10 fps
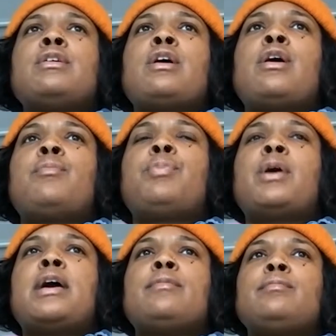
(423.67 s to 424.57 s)

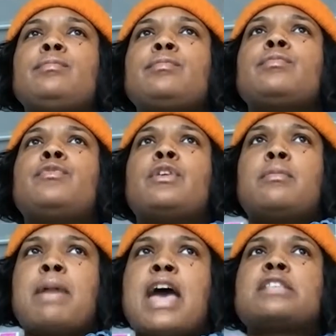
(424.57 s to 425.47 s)
But for the
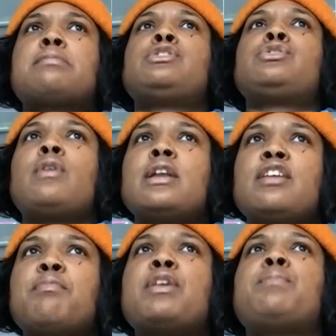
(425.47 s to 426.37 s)
mass majority of
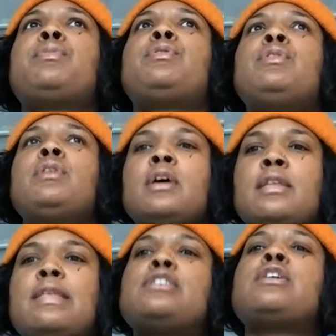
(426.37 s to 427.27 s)
people
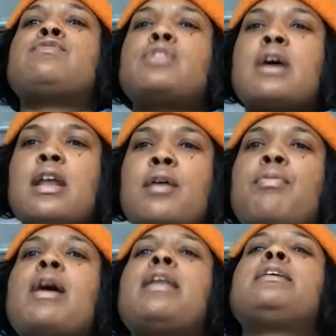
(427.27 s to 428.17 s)
that have tried our
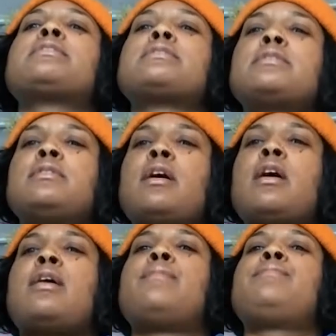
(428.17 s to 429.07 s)
products,
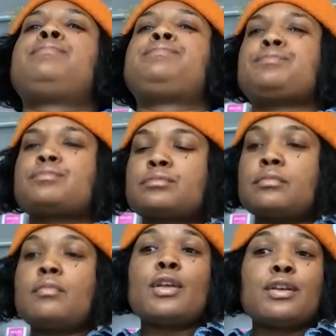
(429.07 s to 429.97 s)

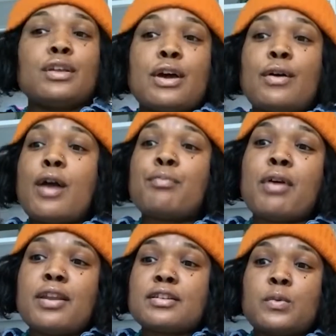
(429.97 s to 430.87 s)
our
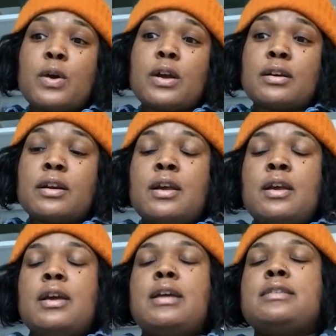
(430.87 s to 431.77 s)
products work.
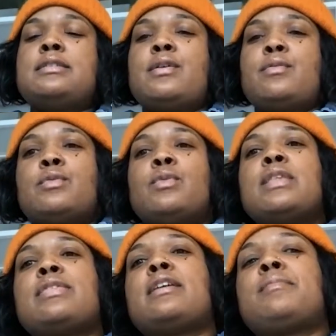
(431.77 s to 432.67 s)
And so when we
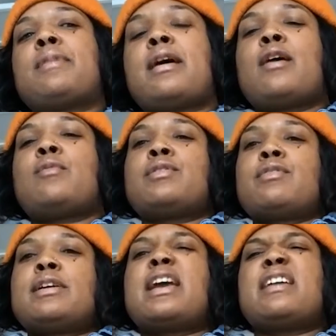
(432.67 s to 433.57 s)
think about how we
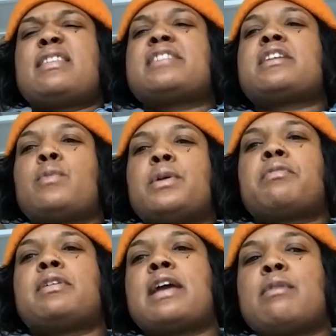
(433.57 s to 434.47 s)
create, that's how we
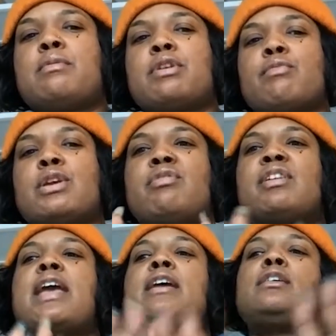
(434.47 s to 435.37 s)
create. We
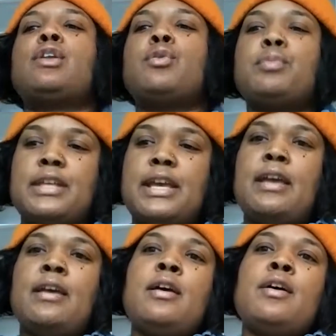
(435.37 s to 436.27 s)
create globally
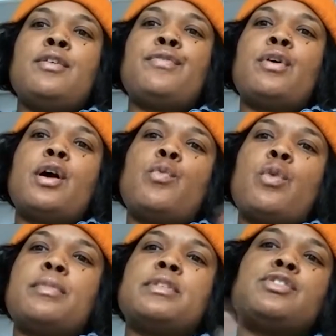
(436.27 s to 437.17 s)
for a
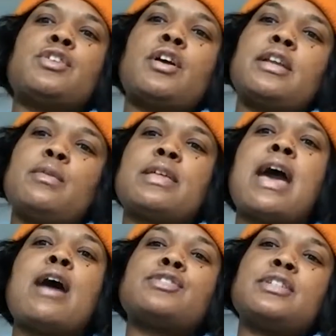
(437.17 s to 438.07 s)
woman's journey with
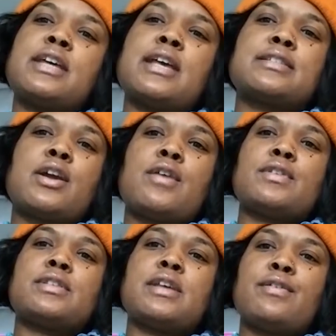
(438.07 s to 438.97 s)
how she takes care of herself.